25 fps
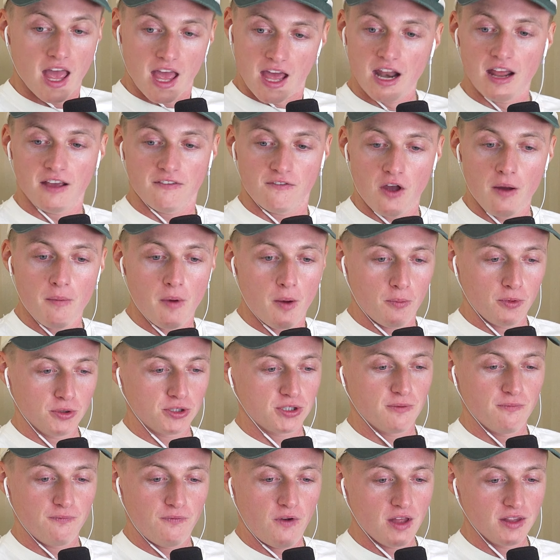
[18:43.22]
and I've come up with
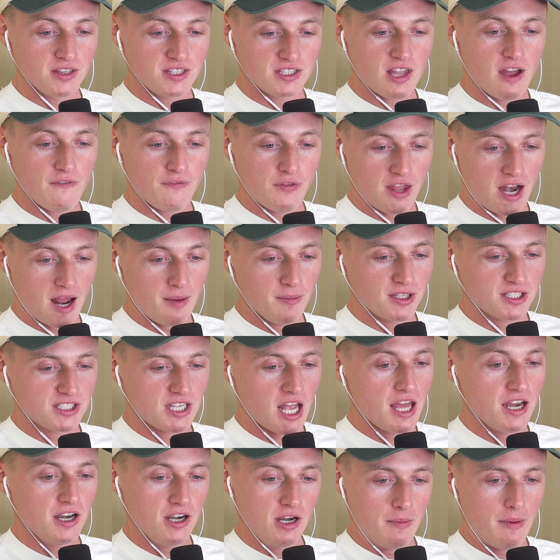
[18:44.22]
some fun stuff that I'm
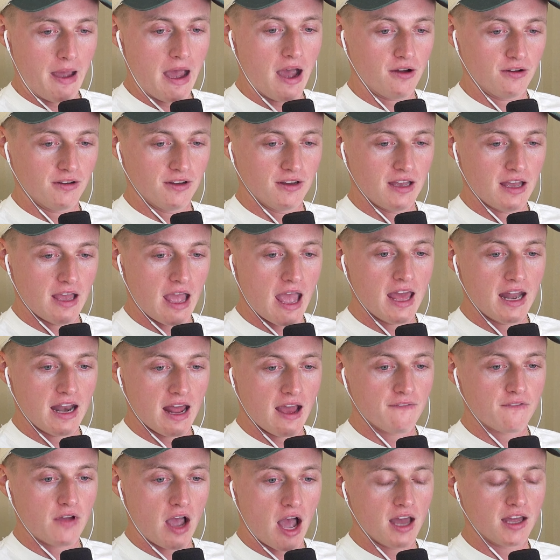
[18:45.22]
excited about. Yeah. And
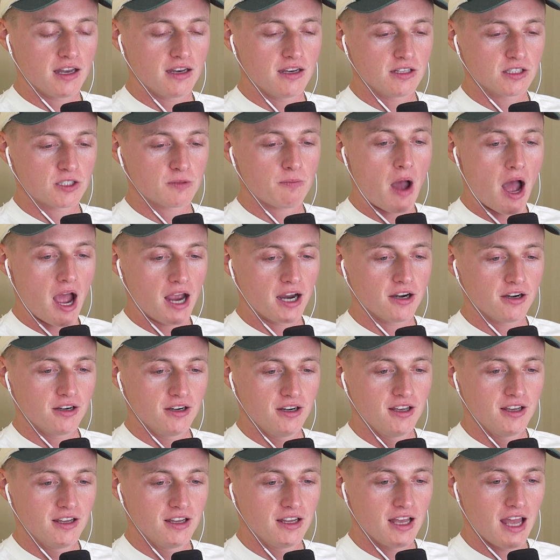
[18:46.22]
I've gotten
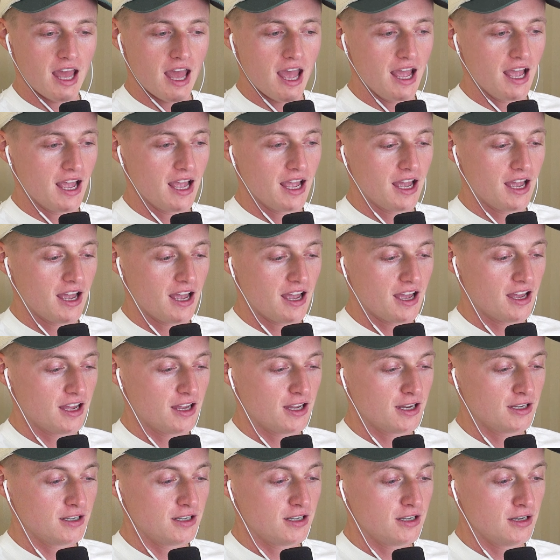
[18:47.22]
inspired
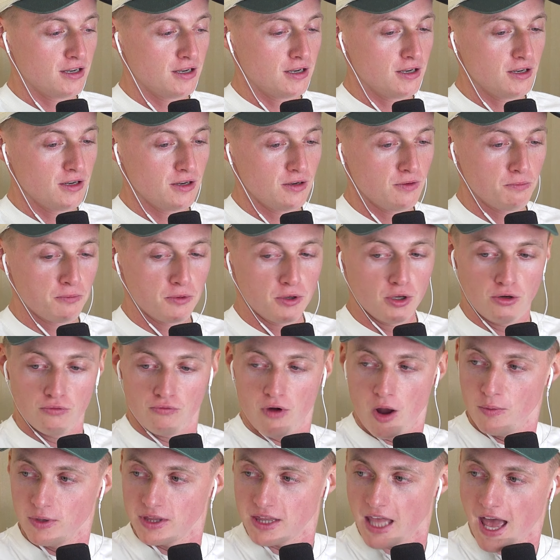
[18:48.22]
and I'm gonna
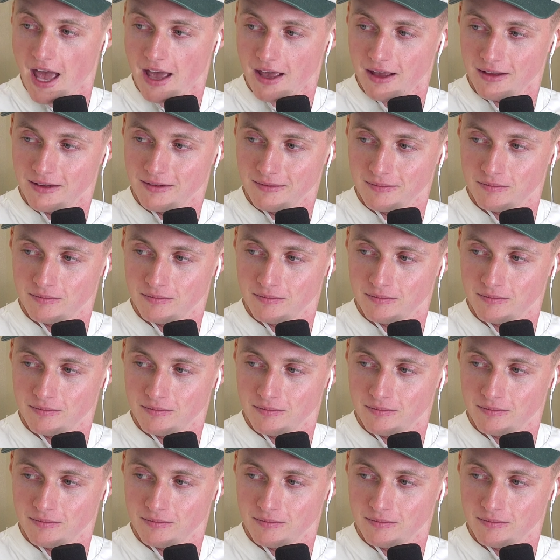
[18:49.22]
run with that.